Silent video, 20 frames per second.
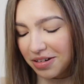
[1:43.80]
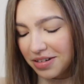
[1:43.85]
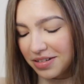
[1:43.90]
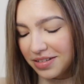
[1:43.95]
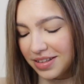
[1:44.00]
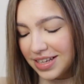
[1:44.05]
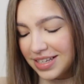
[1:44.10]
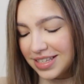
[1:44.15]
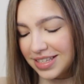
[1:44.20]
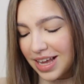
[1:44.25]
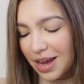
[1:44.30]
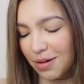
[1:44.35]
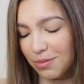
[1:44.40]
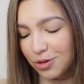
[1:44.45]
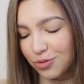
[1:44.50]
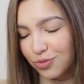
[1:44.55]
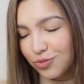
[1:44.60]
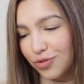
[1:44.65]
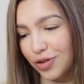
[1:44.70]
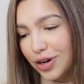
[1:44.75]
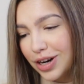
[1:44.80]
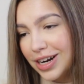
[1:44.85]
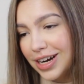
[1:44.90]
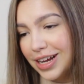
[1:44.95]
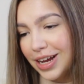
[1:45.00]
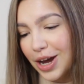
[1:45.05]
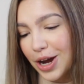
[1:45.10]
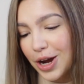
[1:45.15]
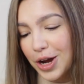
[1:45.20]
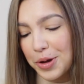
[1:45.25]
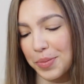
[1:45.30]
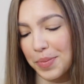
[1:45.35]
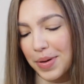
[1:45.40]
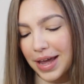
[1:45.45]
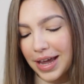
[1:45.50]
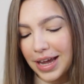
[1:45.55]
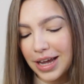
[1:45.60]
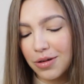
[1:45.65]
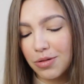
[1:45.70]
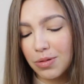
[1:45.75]
Oh, this set I was really
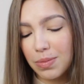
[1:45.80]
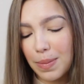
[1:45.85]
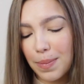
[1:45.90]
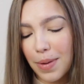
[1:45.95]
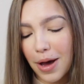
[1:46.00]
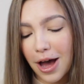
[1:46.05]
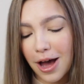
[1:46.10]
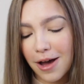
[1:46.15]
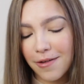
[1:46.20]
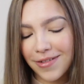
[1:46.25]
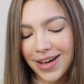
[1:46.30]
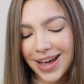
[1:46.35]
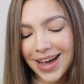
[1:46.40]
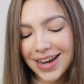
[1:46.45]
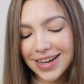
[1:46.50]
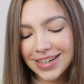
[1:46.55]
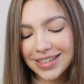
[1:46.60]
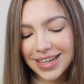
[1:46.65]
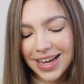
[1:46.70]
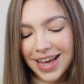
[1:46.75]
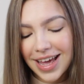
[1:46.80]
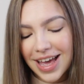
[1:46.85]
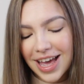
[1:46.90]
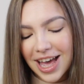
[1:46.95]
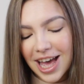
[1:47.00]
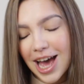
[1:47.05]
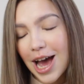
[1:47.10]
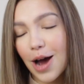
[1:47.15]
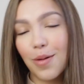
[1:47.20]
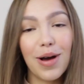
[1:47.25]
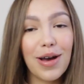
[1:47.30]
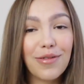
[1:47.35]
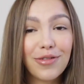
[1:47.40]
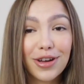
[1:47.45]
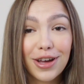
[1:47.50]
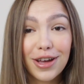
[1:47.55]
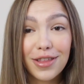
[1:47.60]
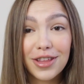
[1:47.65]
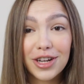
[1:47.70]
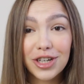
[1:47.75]
hoping would be perfect.
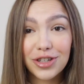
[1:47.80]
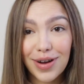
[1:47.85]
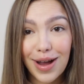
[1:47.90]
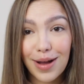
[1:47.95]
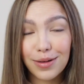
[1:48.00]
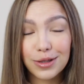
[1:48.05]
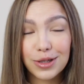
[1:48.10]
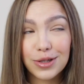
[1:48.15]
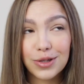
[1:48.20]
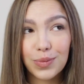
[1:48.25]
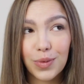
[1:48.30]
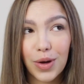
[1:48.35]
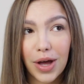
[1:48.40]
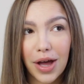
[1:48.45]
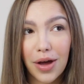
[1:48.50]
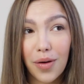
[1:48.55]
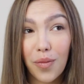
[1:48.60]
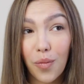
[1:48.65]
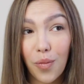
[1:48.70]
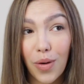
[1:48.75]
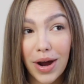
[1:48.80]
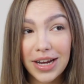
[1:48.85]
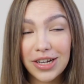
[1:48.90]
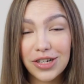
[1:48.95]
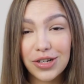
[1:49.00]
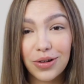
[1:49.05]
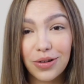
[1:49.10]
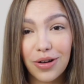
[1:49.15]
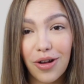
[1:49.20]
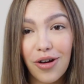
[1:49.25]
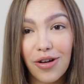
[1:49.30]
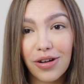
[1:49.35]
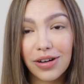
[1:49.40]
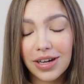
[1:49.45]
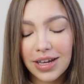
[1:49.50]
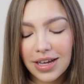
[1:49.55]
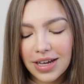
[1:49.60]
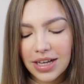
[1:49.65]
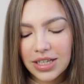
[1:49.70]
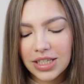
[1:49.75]
However, the trousers were way too
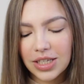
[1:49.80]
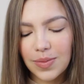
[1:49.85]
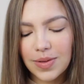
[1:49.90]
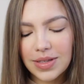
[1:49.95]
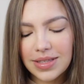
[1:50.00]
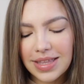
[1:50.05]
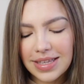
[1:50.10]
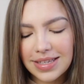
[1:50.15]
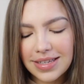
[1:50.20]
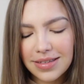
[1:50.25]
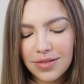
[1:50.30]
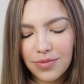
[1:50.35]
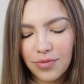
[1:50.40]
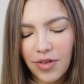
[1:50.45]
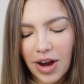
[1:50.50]
long. So it's this is